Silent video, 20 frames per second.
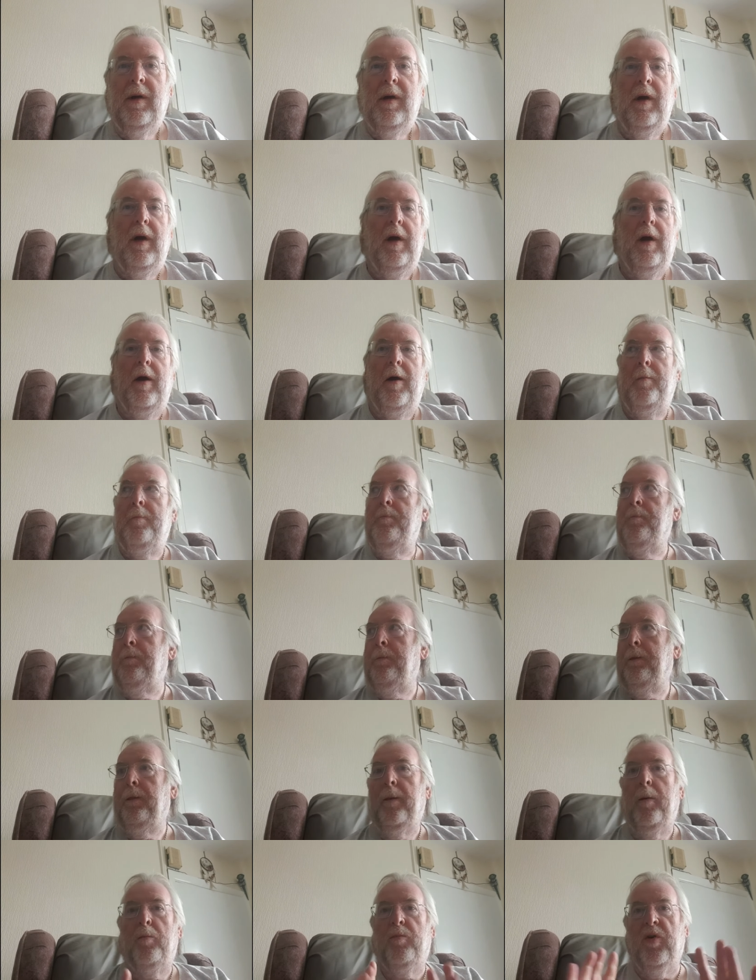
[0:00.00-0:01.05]
um,
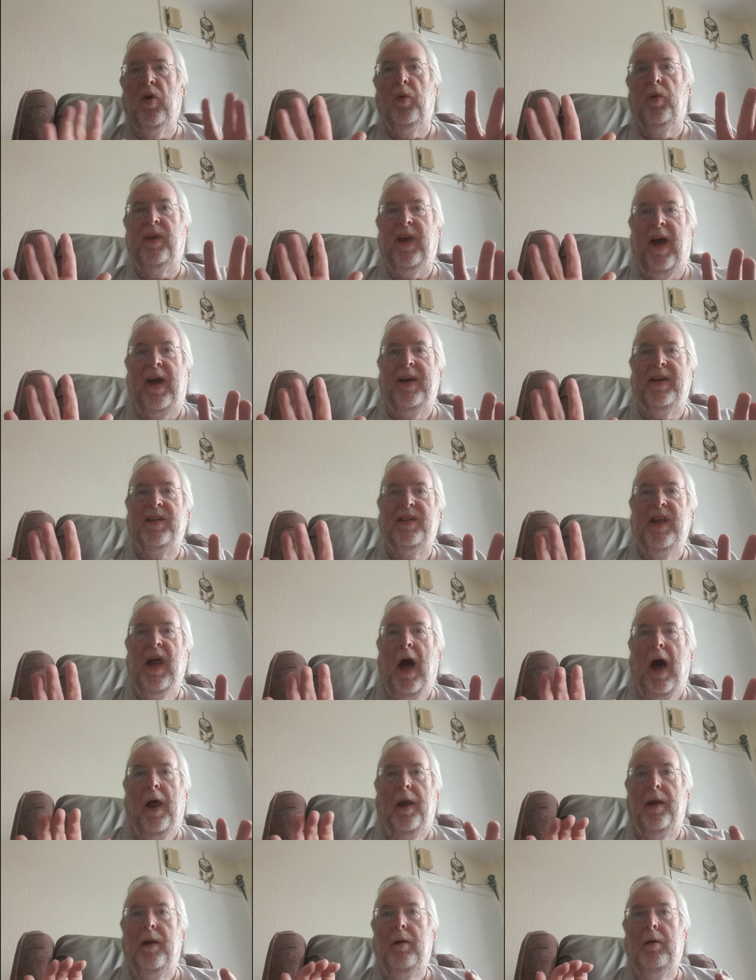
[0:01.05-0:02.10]
brew day is
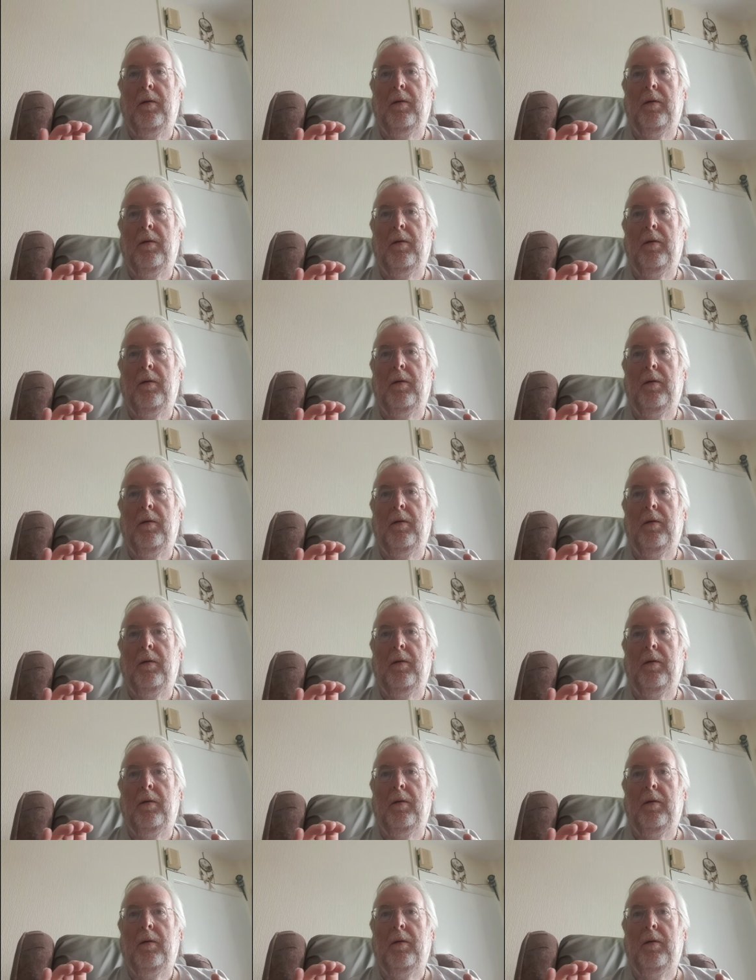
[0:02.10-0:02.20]
done.